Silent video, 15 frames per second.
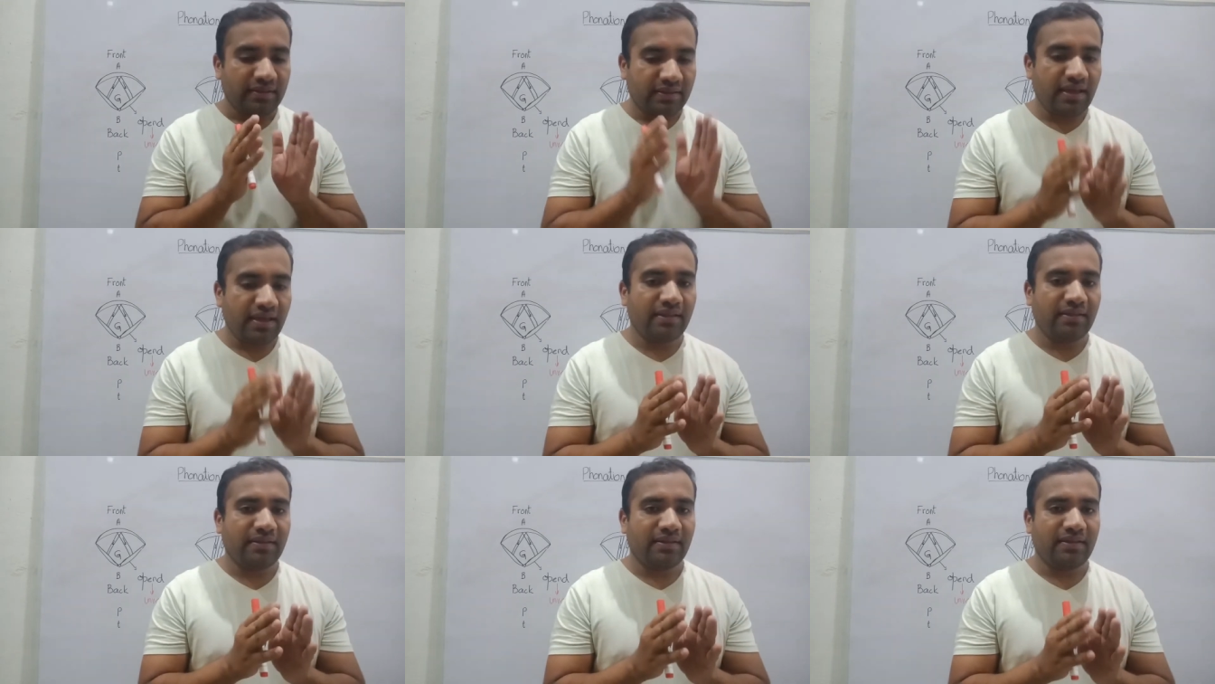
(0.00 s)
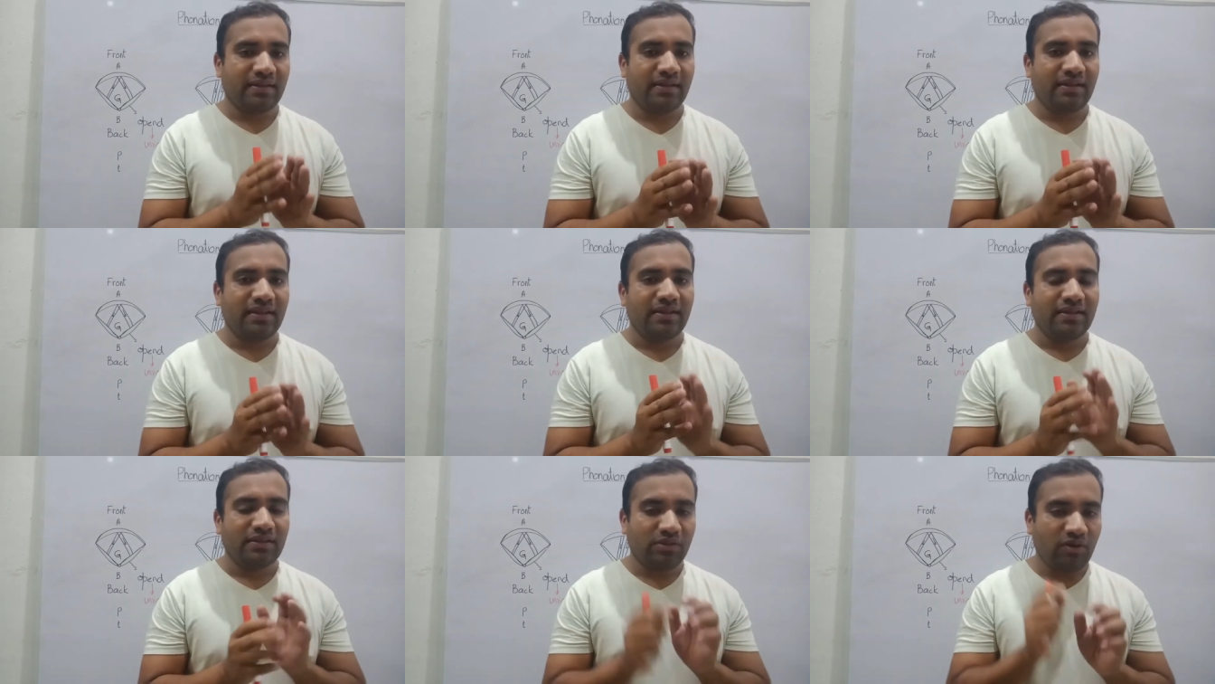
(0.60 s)
then
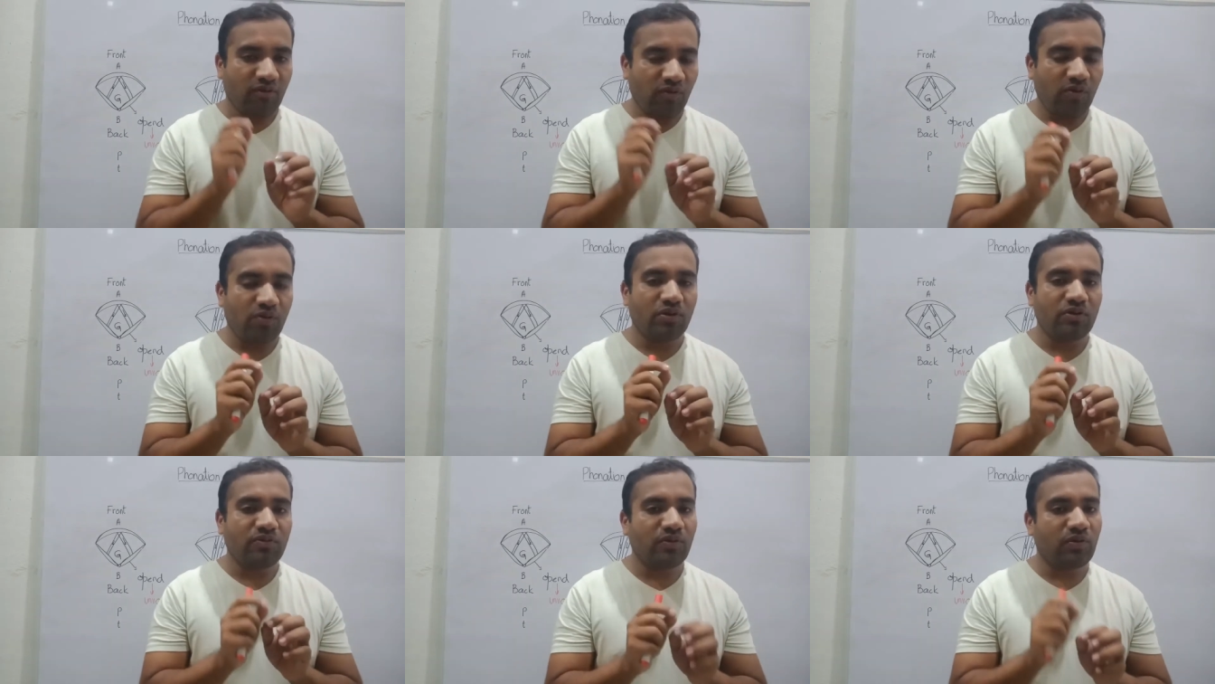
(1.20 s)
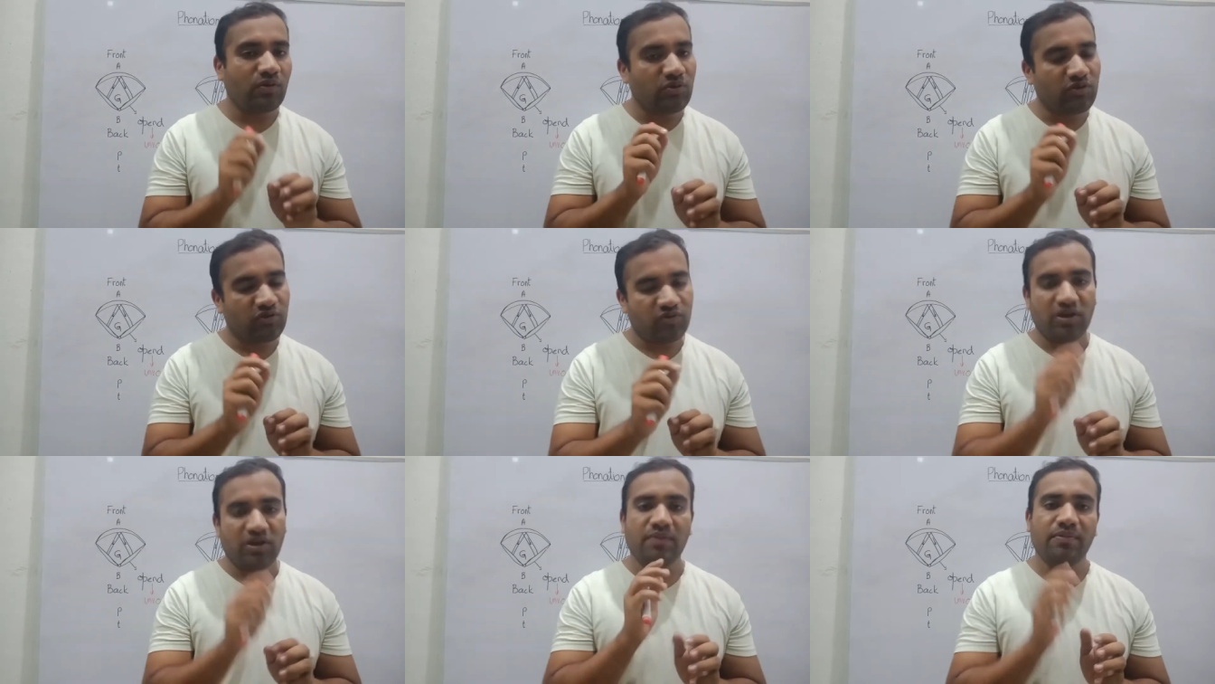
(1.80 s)
the vocal folds
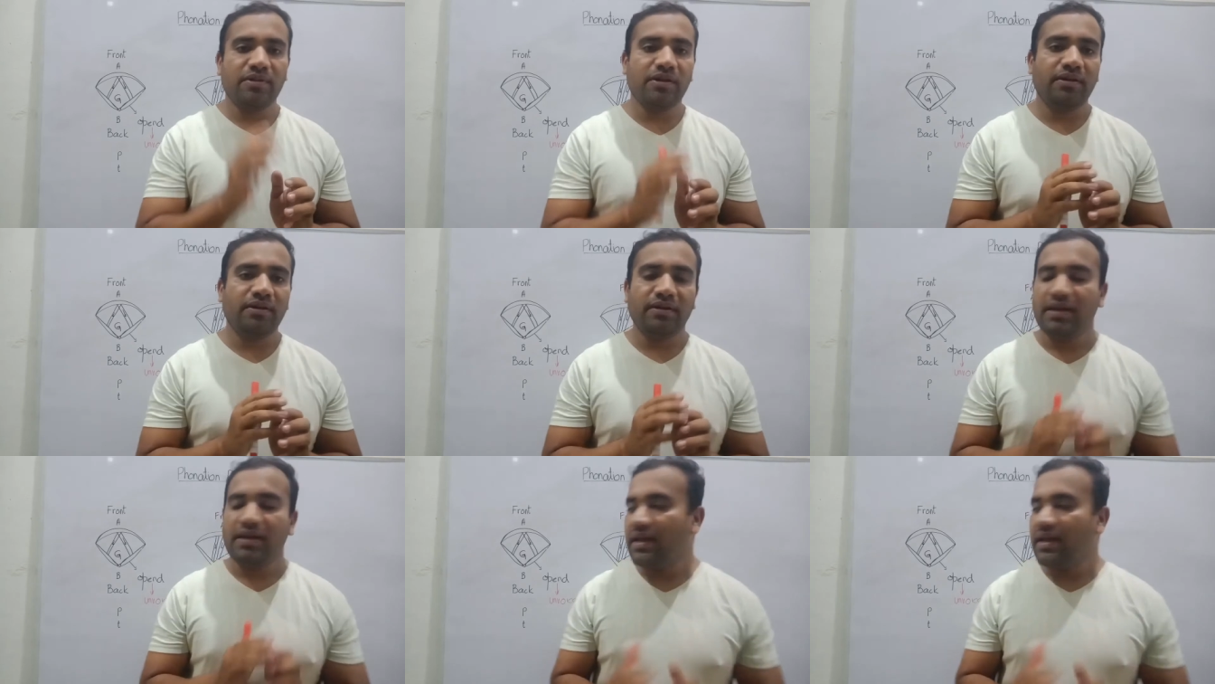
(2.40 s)
vibrate.